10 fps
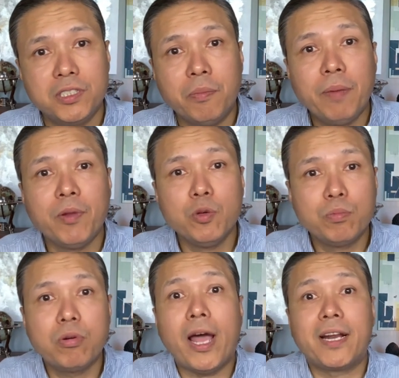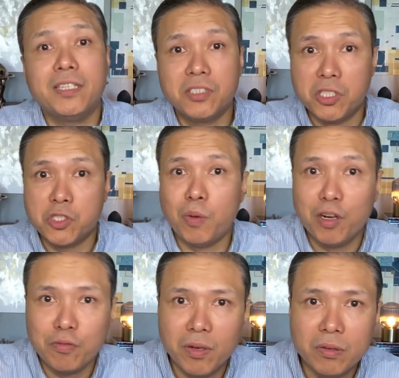the people who practice the
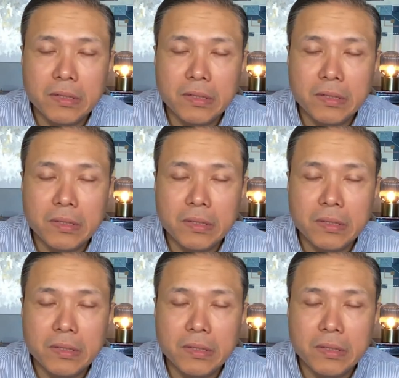smartphone.